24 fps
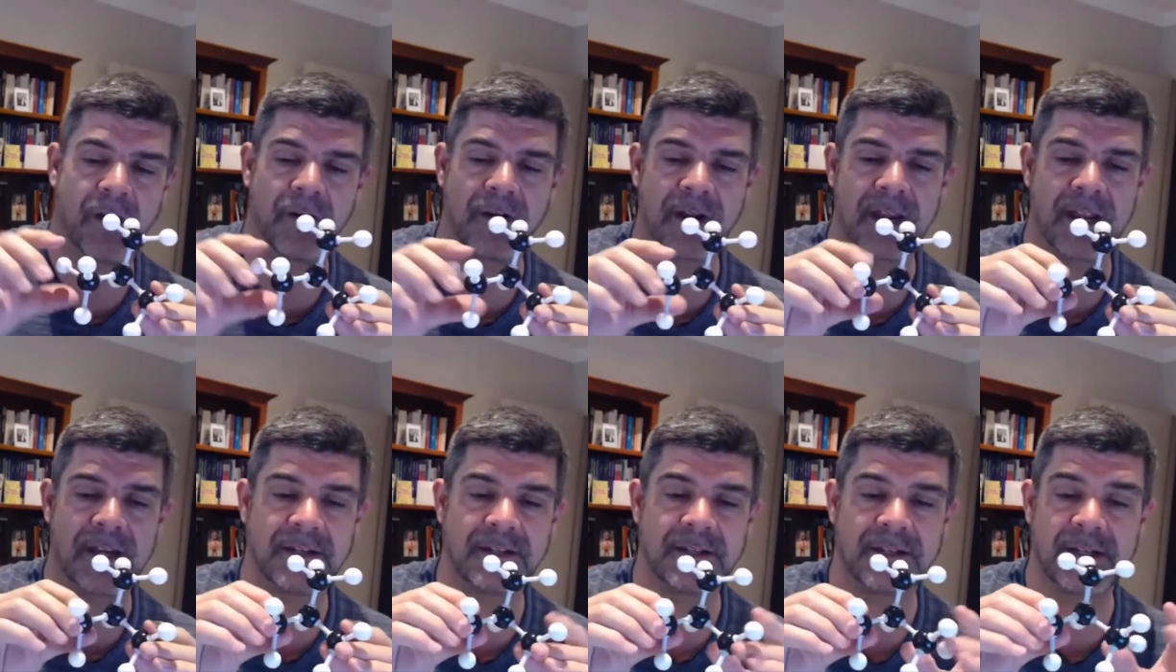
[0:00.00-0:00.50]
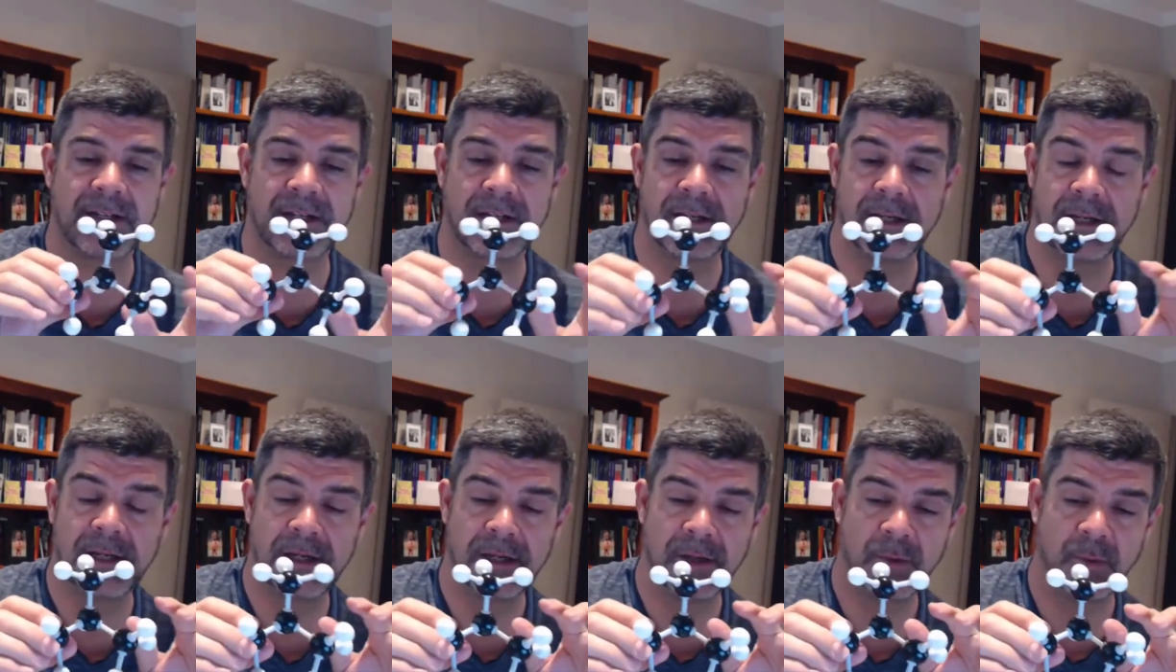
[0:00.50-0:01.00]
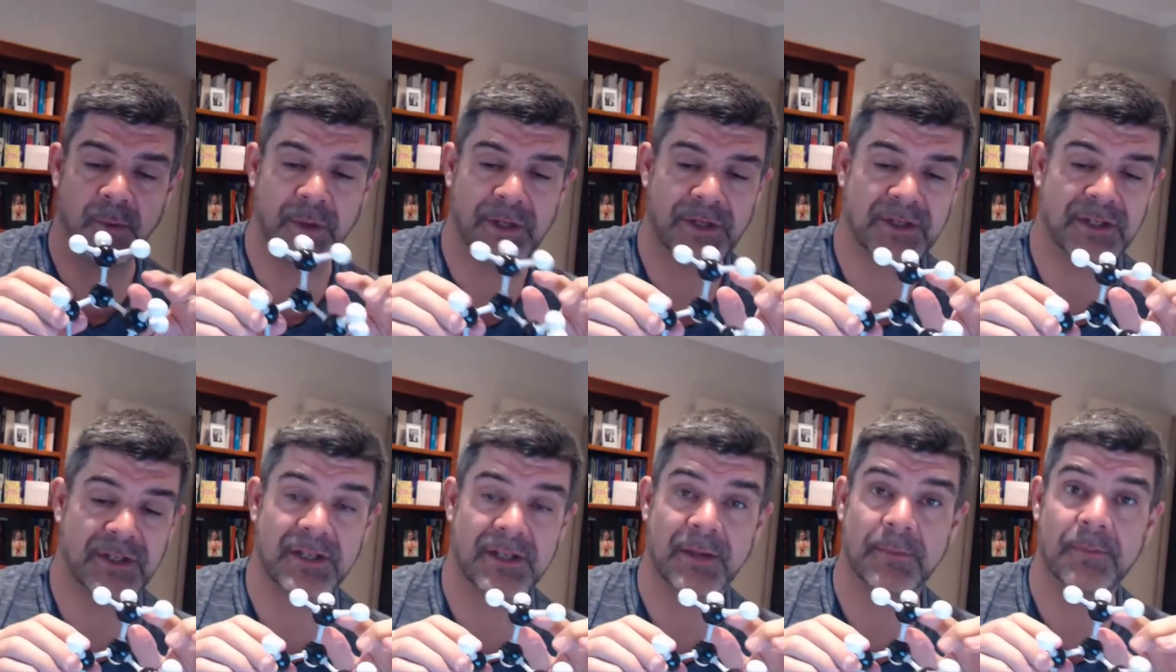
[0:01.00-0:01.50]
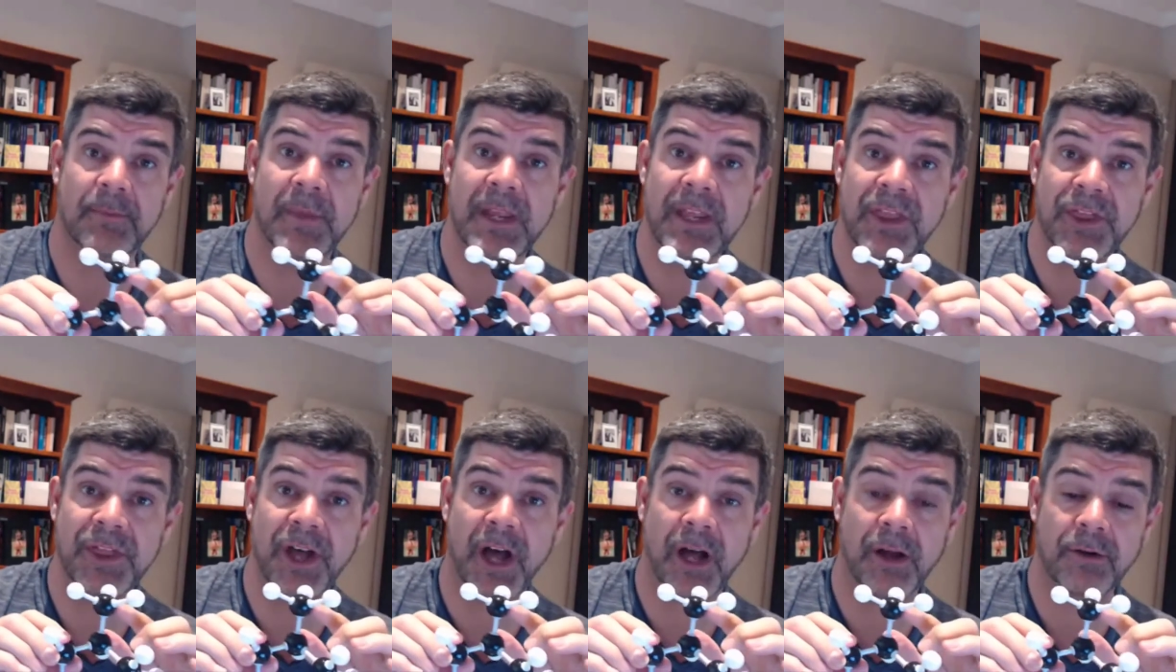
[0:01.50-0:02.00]
oriented it which is a
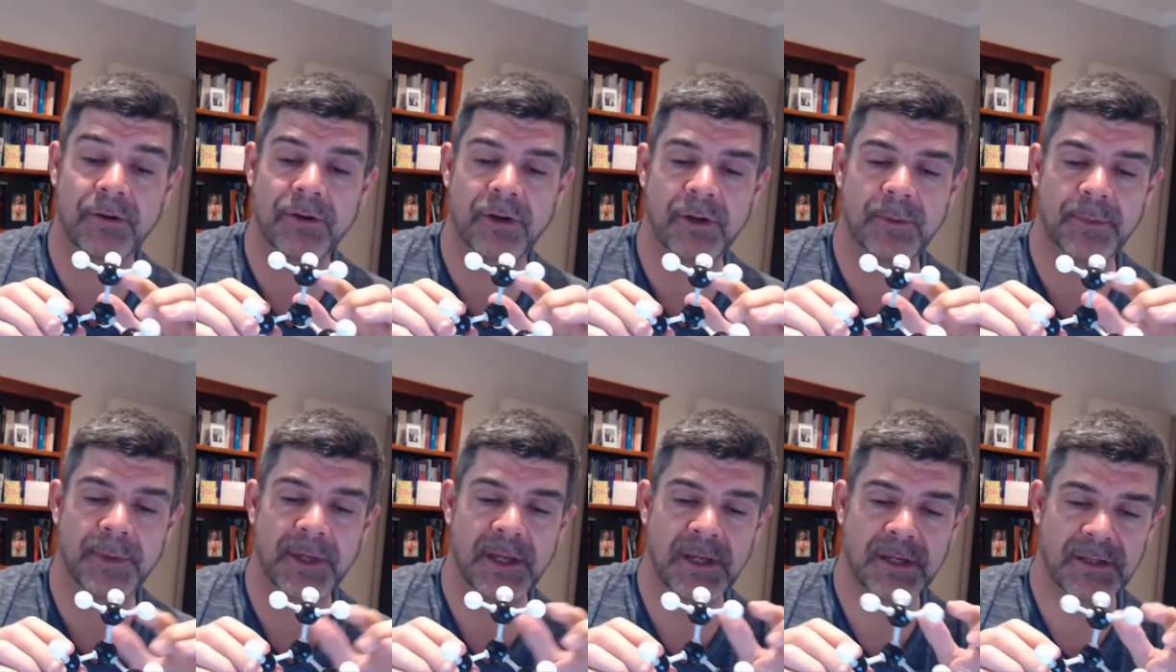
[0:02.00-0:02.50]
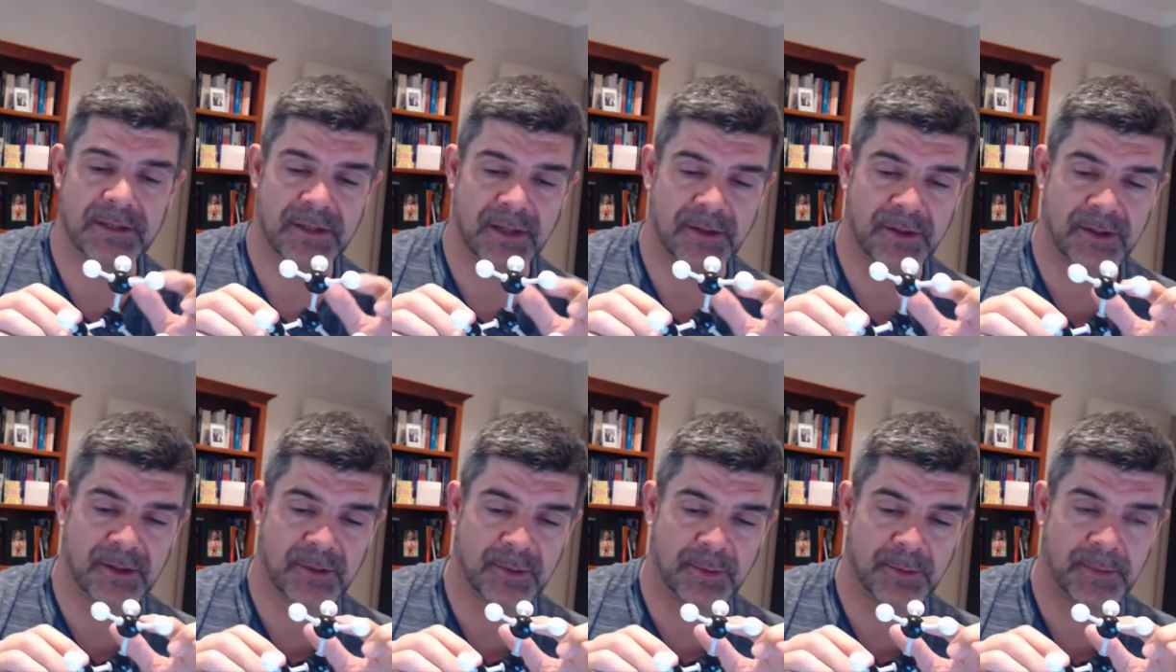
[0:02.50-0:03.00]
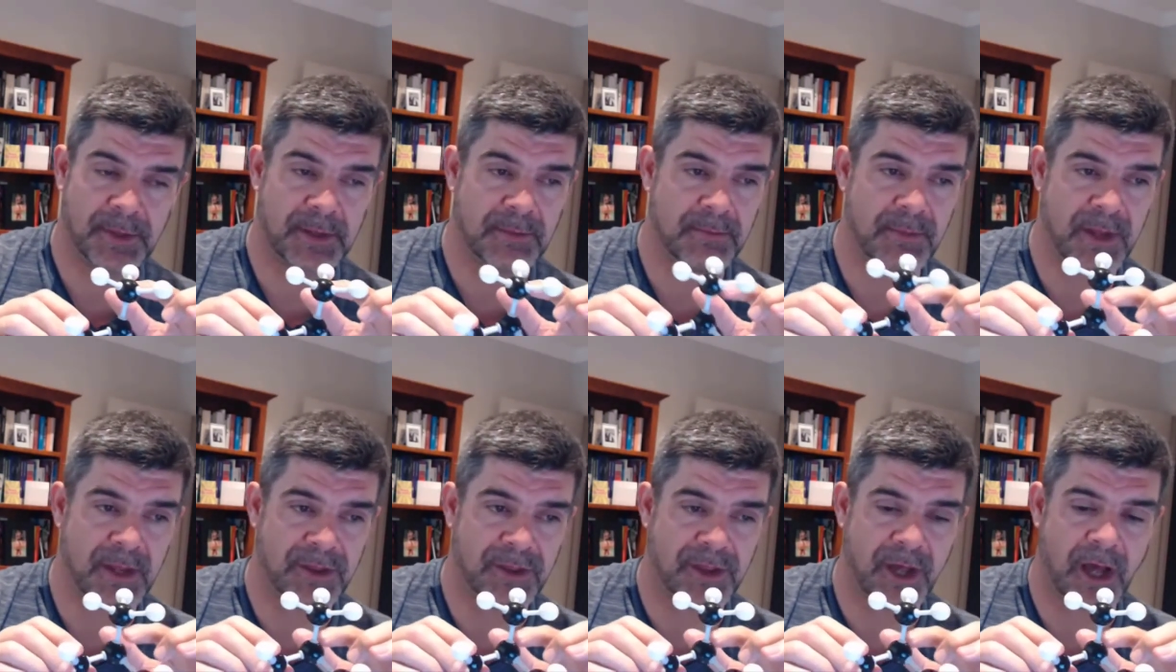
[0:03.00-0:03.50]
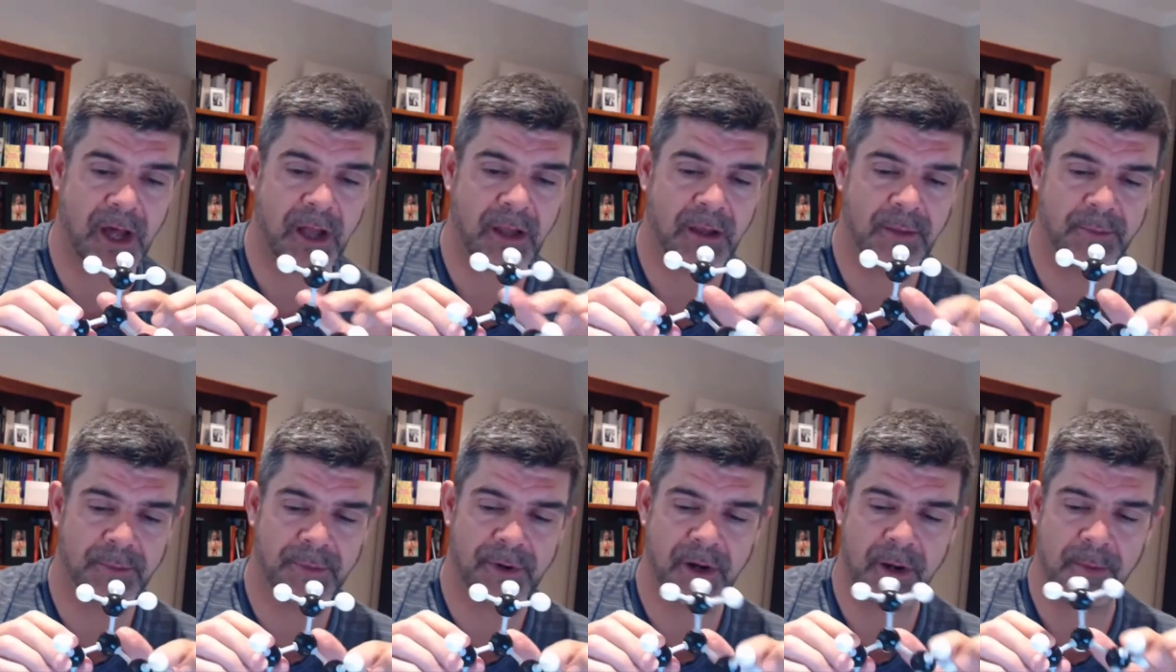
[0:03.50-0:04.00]
methyl group. So this would be
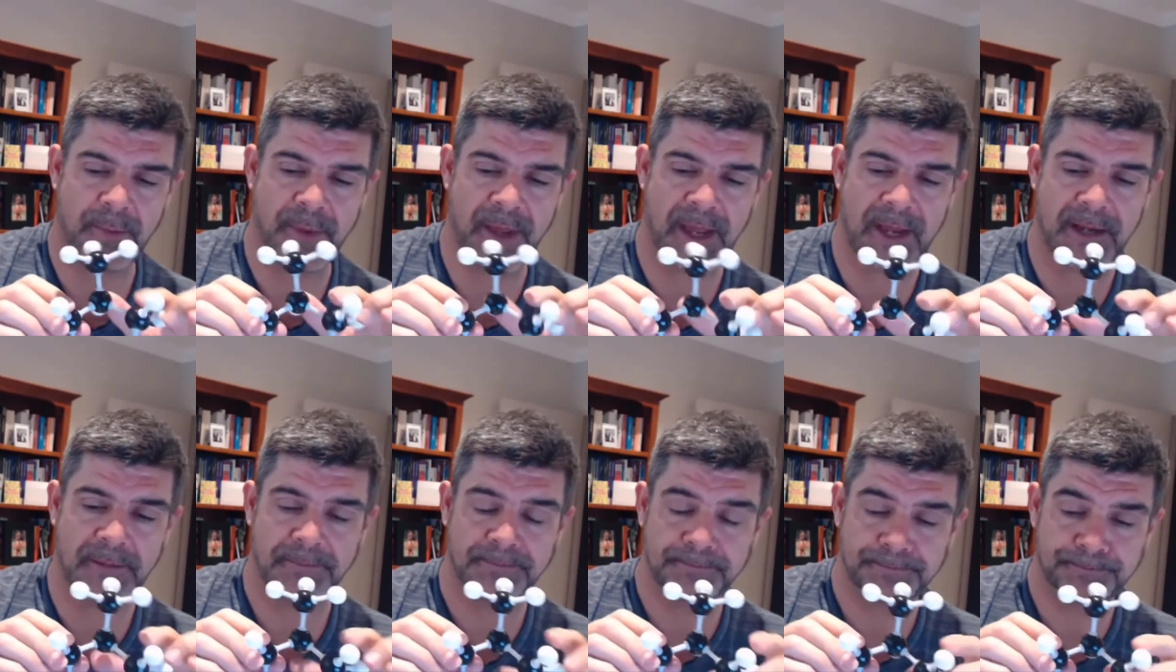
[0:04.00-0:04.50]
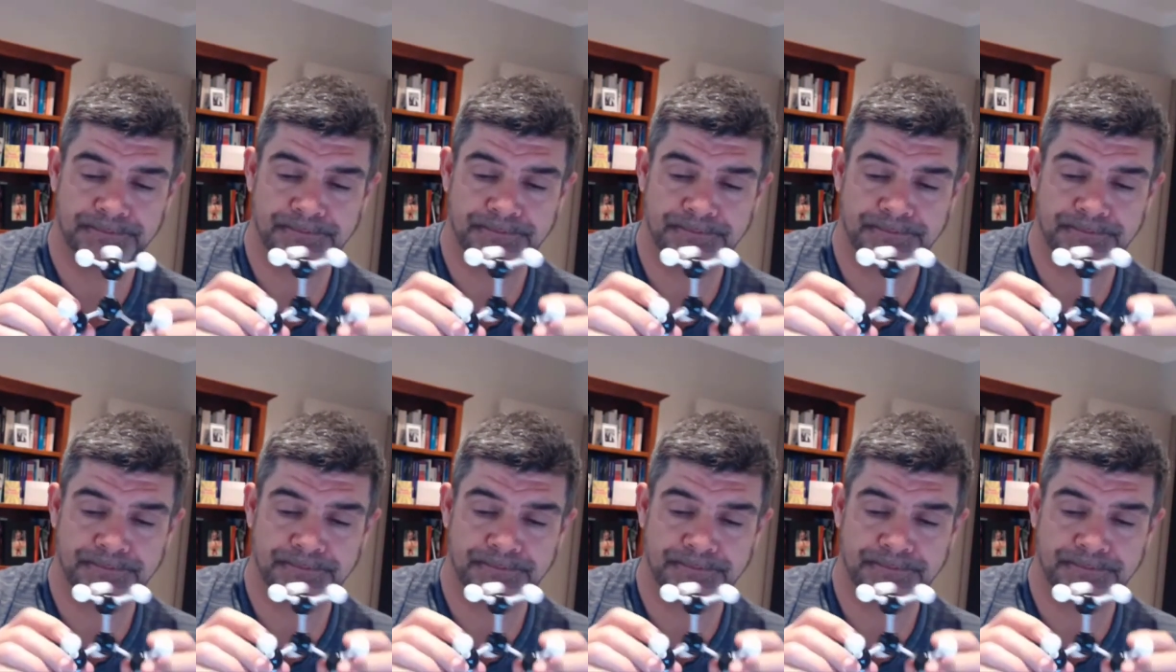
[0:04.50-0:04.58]
methyl propane.